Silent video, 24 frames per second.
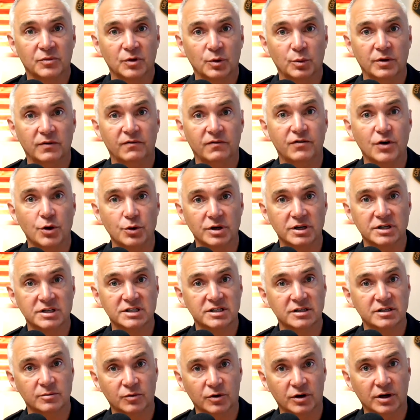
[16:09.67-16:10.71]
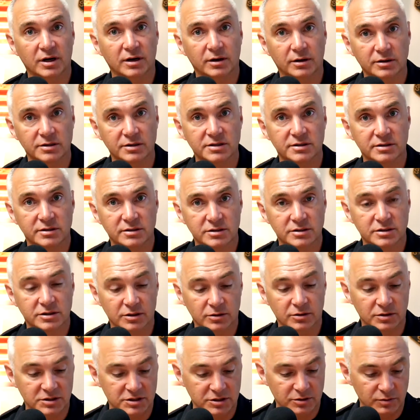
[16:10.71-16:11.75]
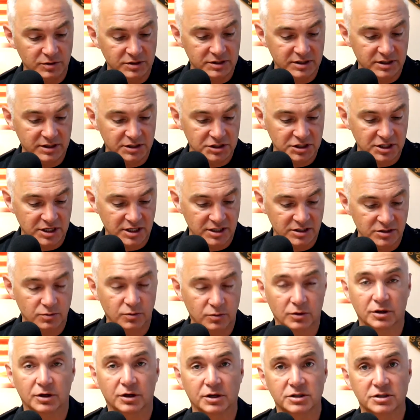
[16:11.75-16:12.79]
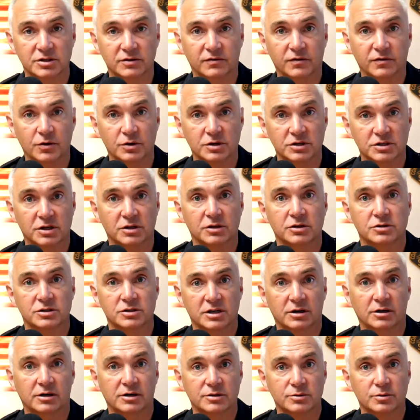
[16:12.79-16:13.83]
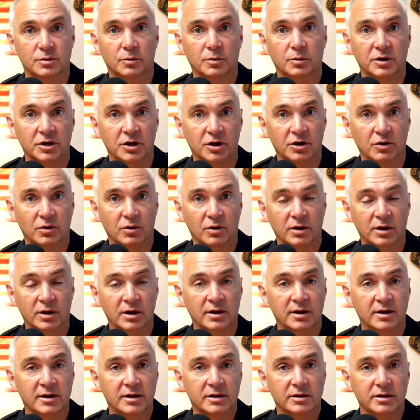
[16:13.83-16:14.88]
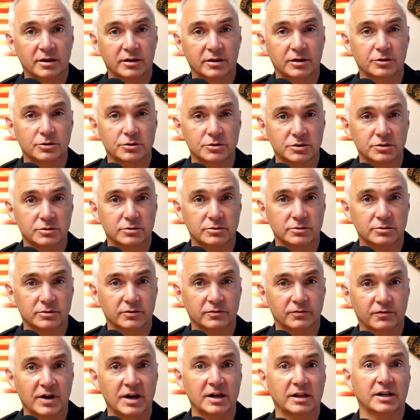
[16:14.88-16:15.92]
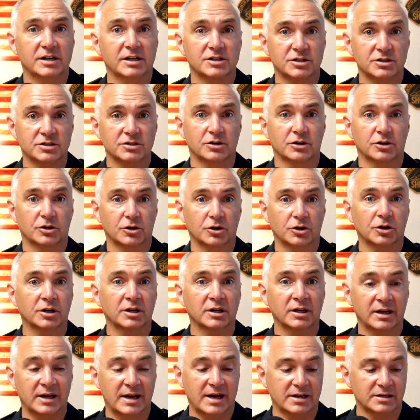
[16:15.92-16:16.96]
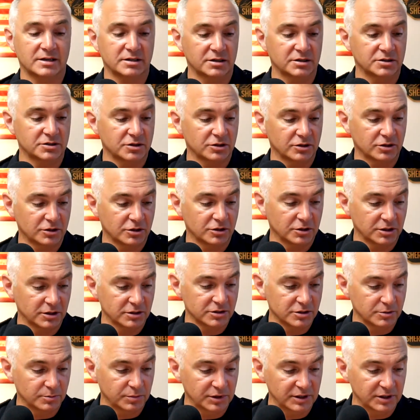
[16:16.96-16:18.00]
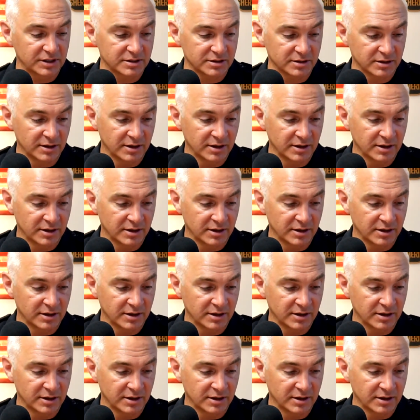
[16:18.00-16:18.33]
focus somewhere else. So until we see a change, we're going to focus on those areas where we know that those violations are occurring and accidents are occurring. So please,